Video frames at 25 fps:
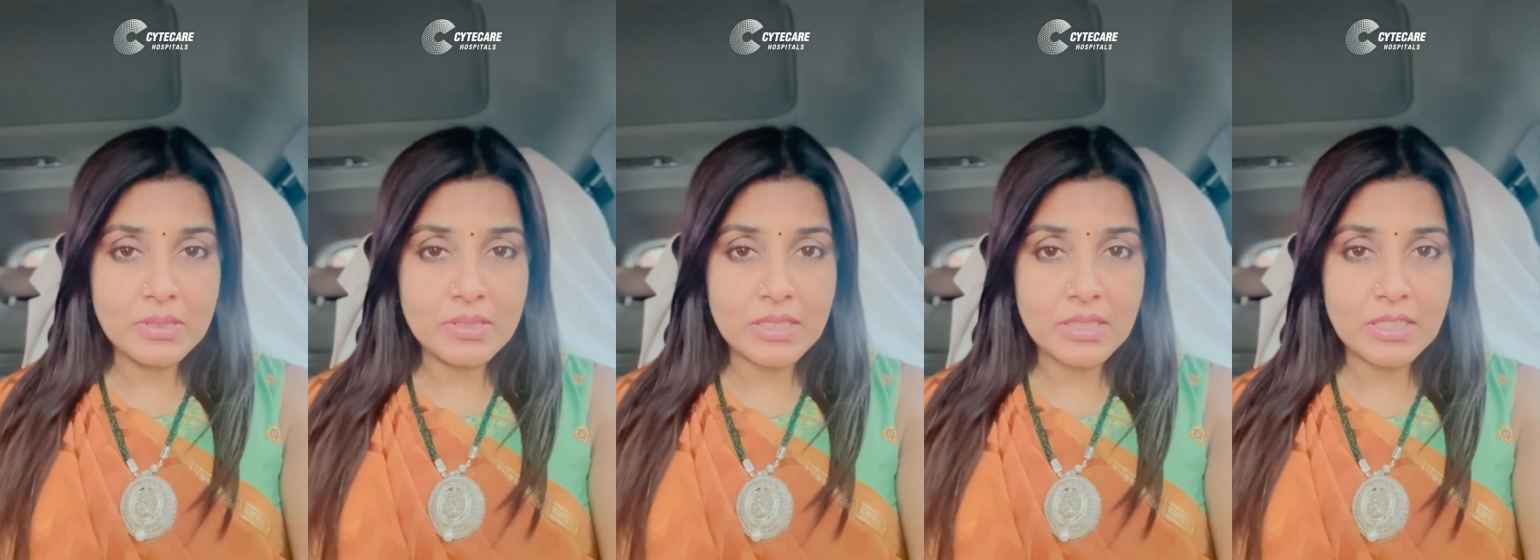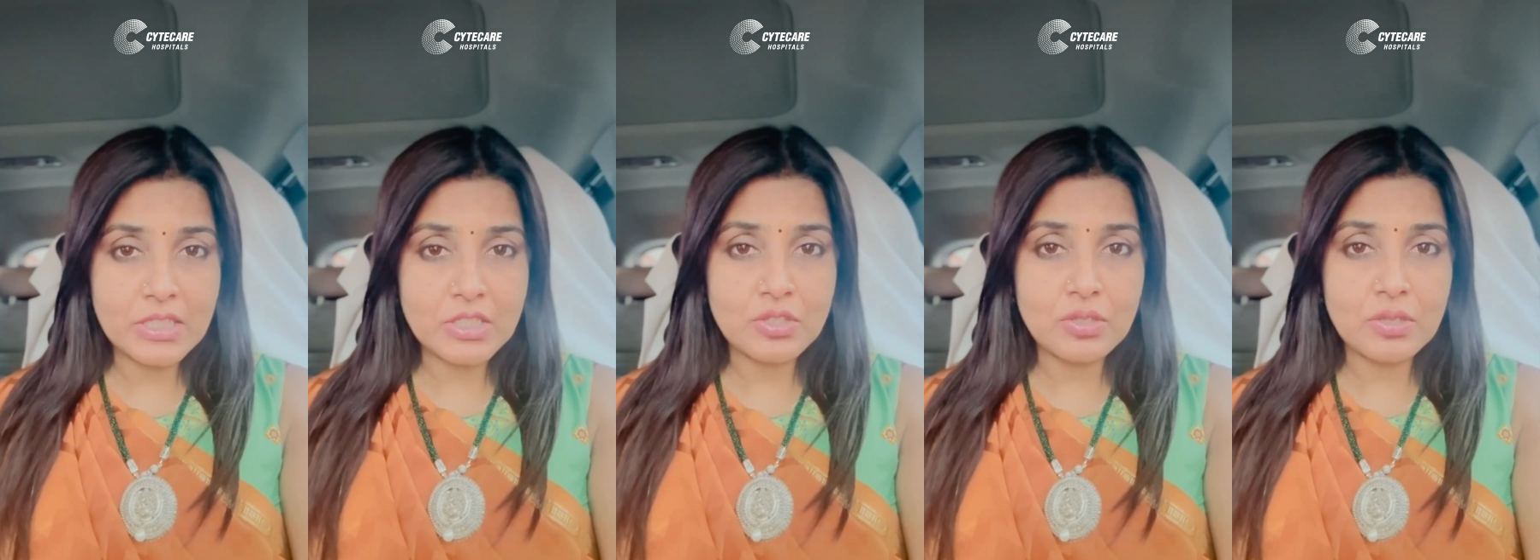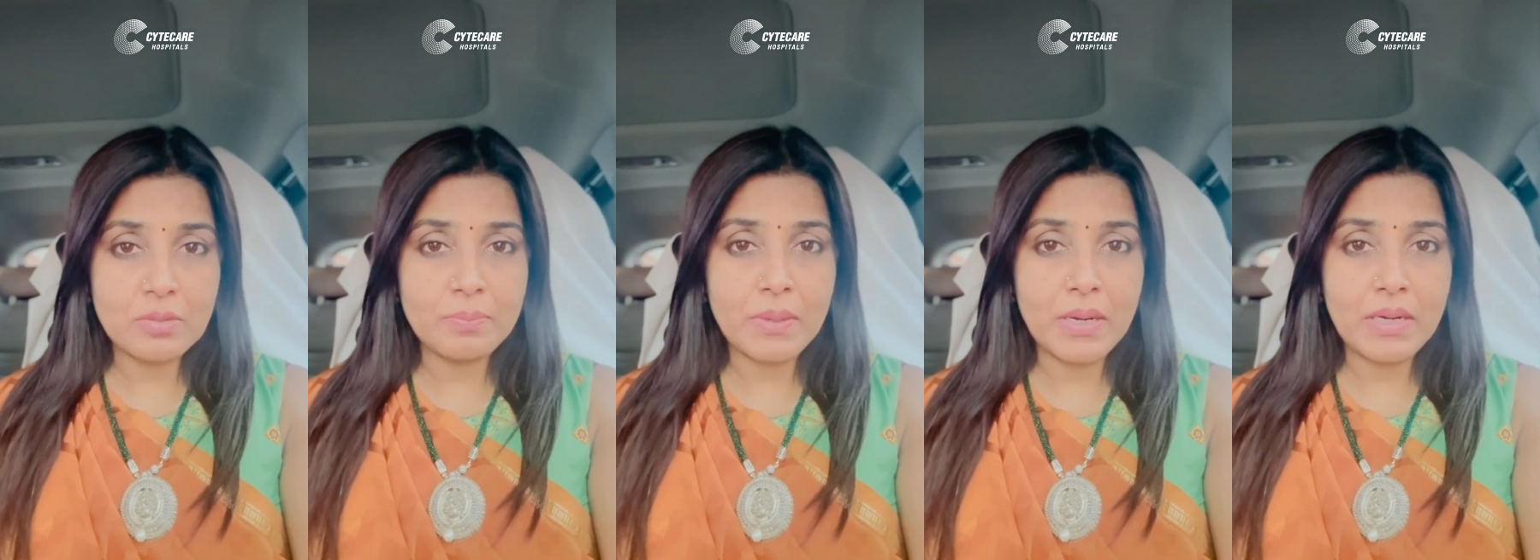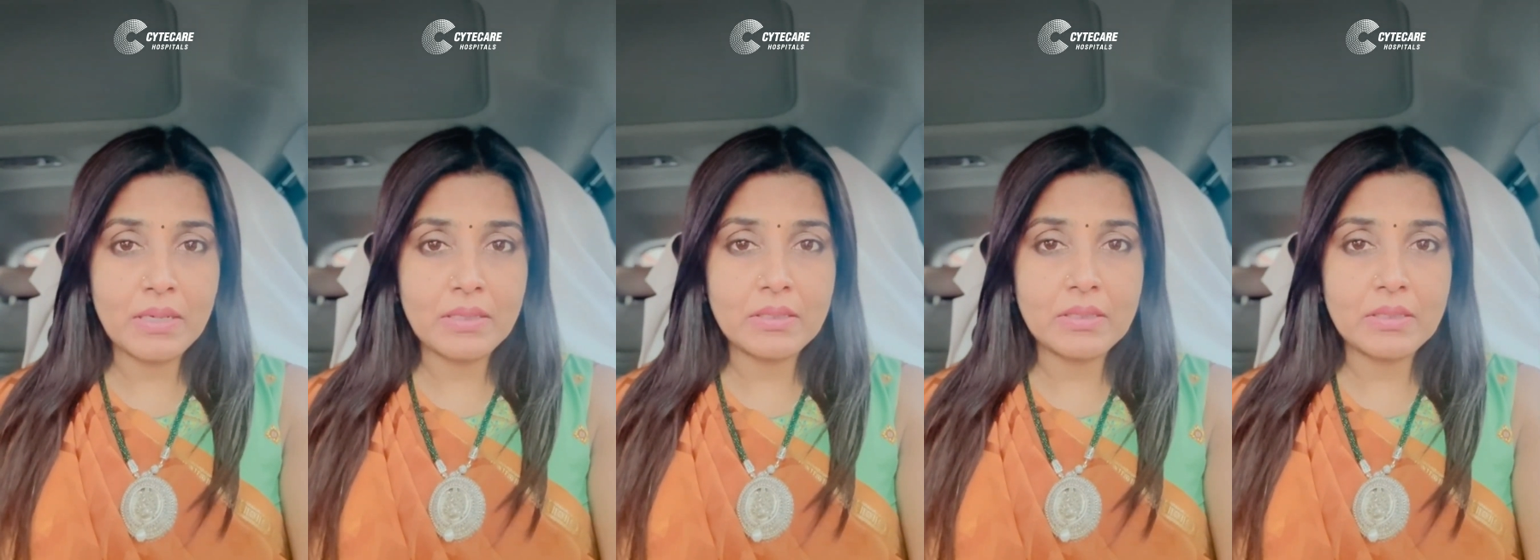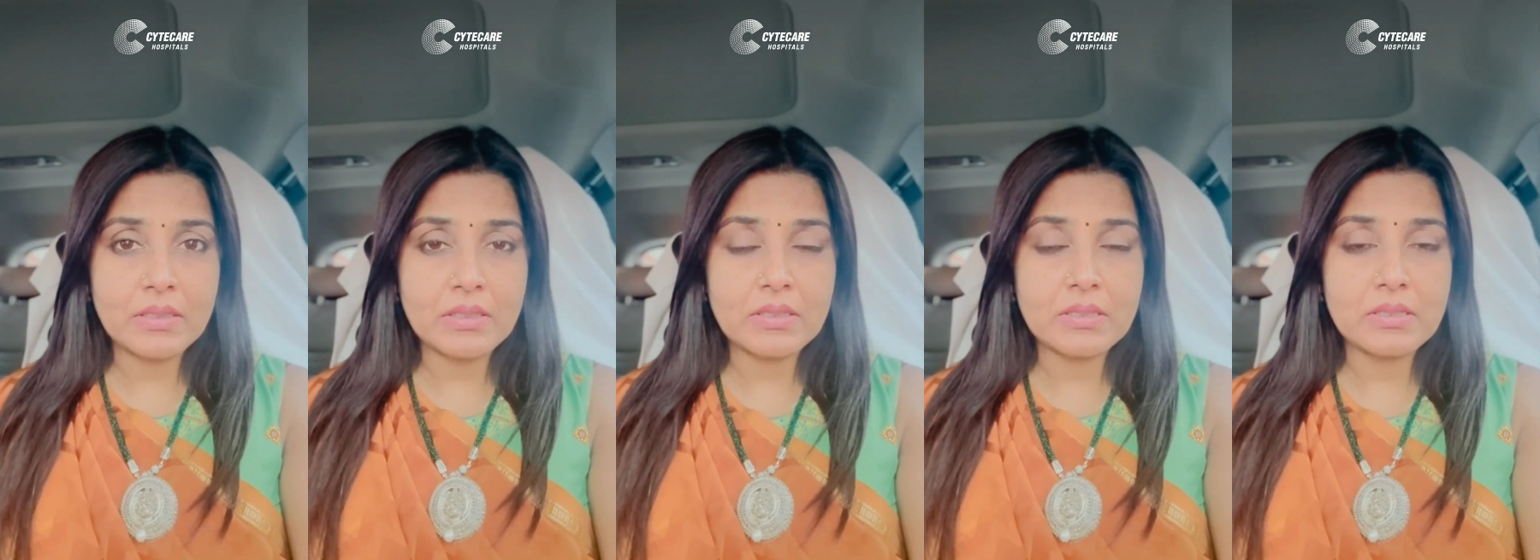sexual
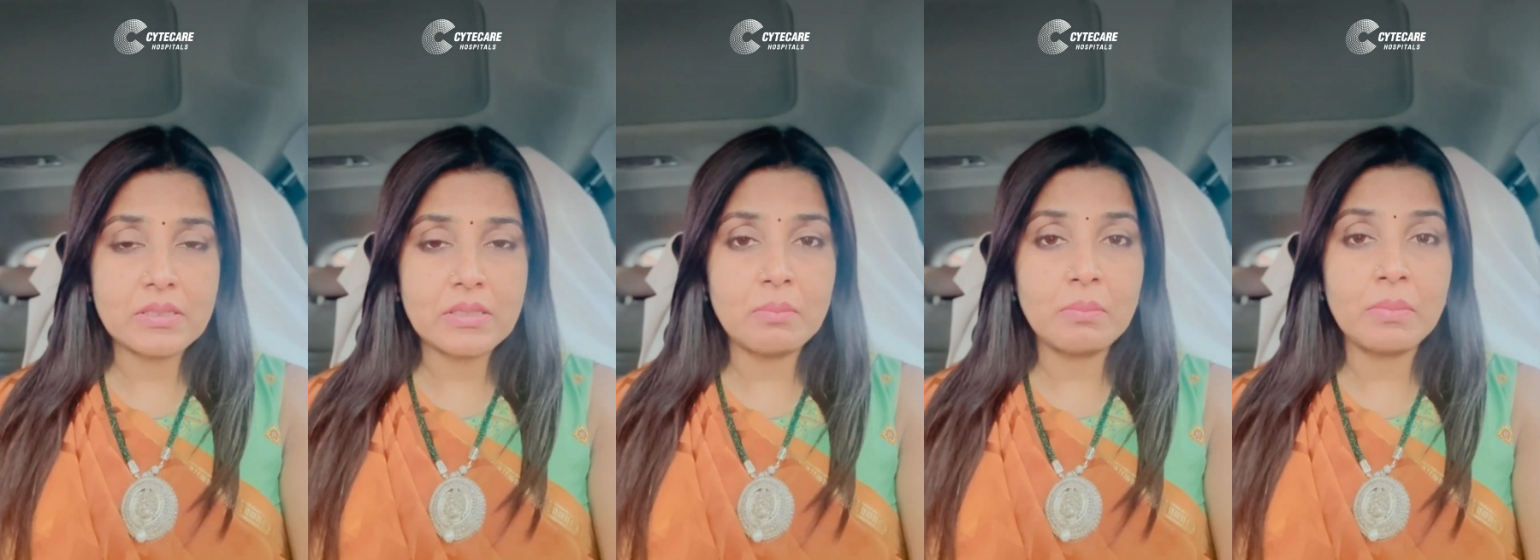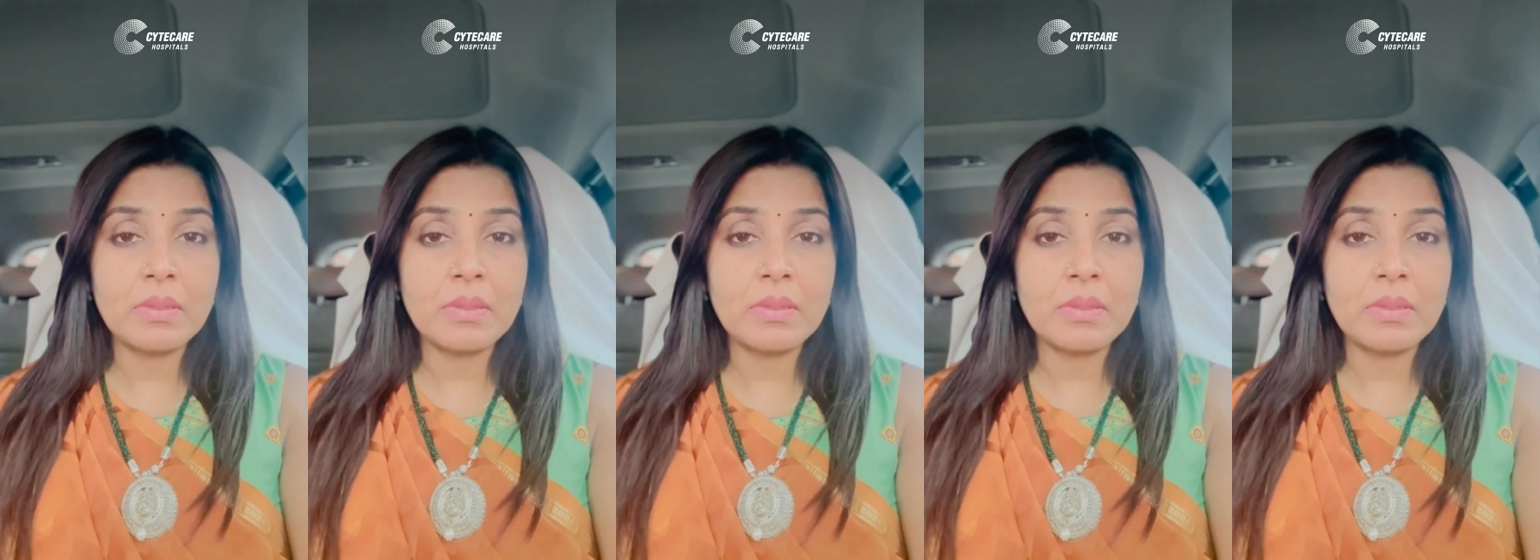partners,